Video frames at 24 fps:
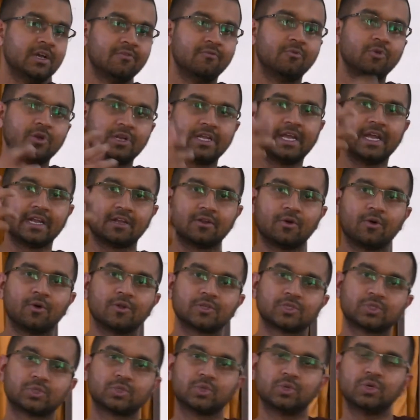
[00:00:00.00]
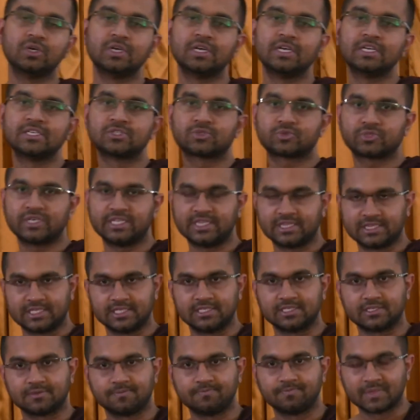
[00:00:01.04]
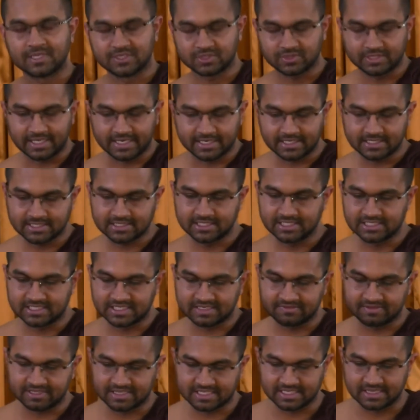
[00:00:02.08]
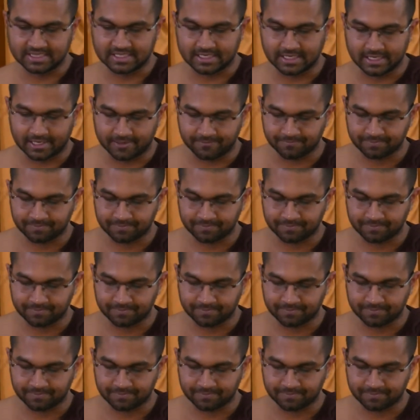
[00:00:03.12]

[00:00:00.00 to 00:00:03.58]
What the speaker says: would get also strengthened. So that is the jivitindriya.